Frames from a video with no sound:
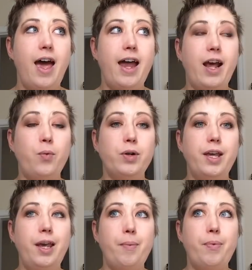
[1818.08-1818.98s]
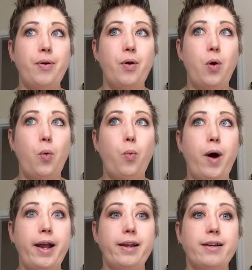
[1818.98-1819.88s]
And I will keep
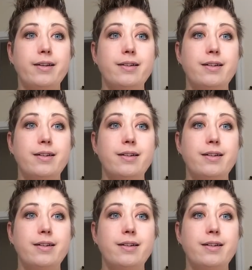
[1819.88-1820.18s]
one